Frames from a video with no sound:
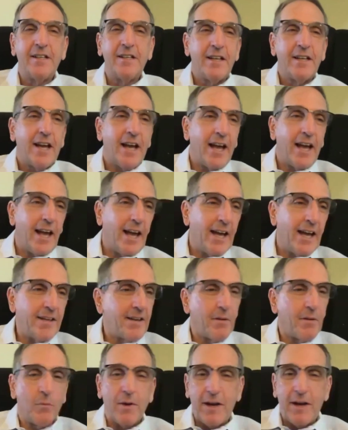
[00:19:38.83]

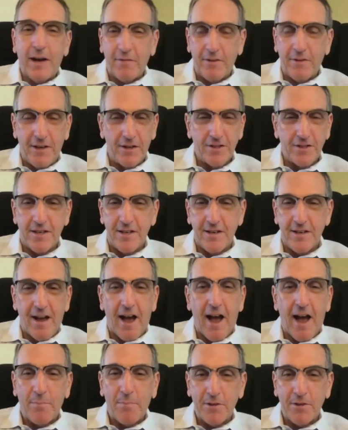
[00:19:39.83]
And whenever there's an
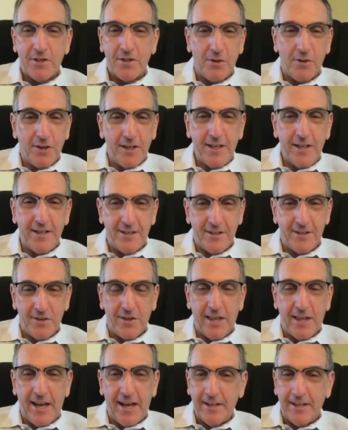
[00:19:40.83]
opportunity to do
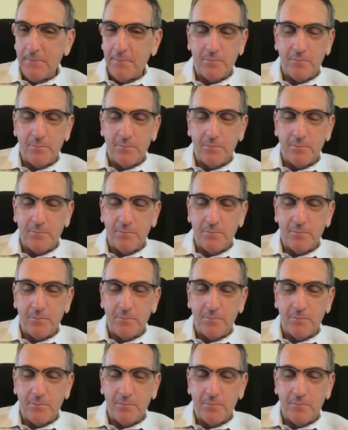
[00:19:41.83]
that,